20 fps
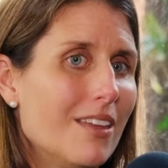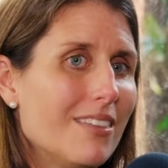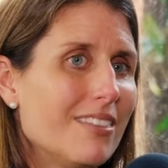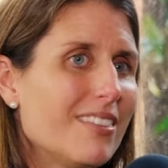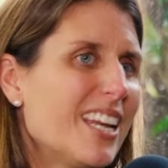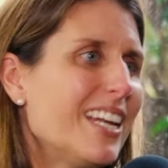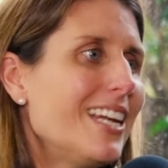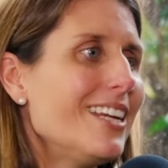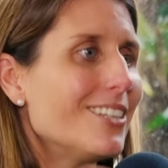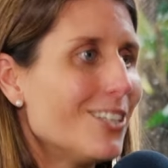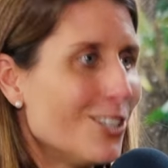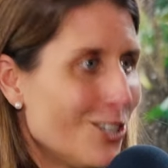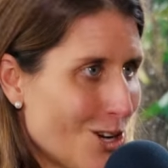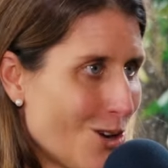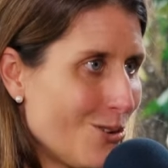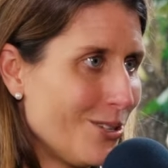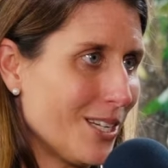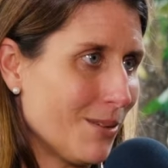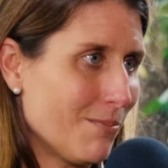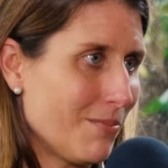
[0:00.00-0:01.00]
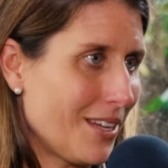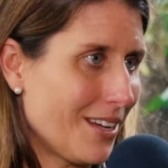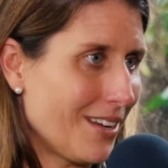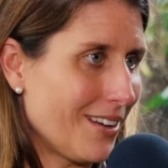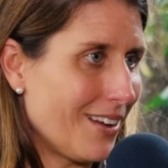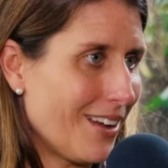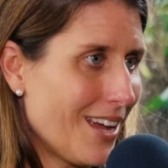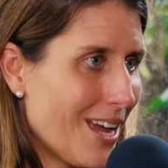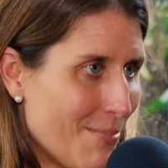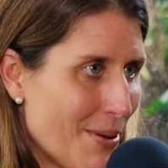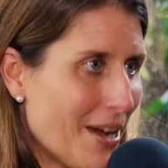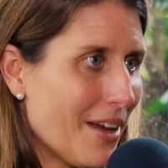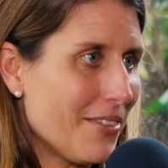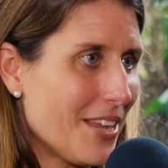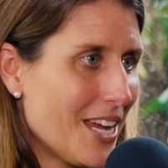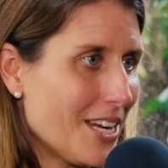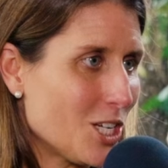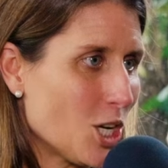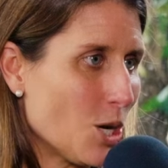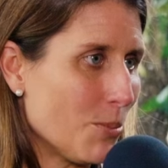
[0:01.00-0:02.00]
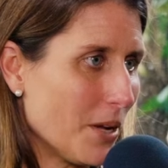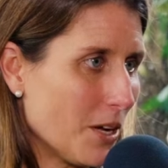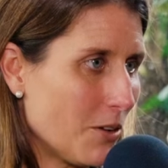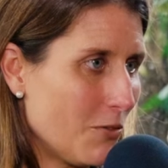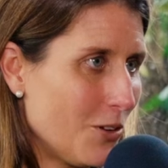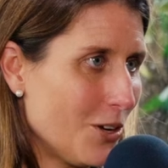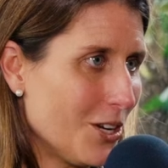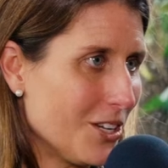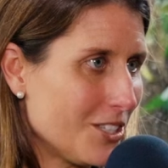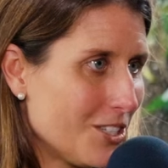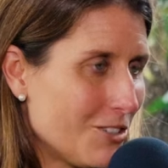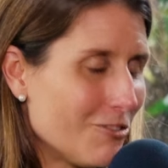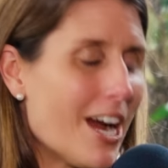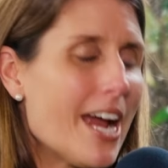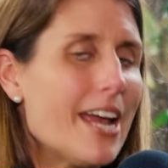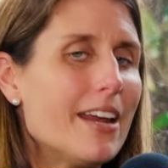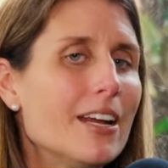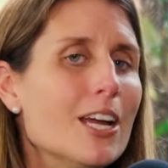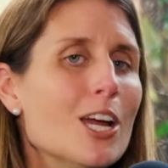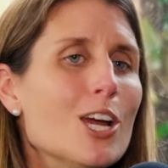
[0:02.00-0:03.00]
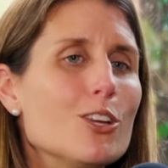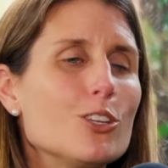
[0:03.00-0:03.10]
they need to know something about that topic first, right?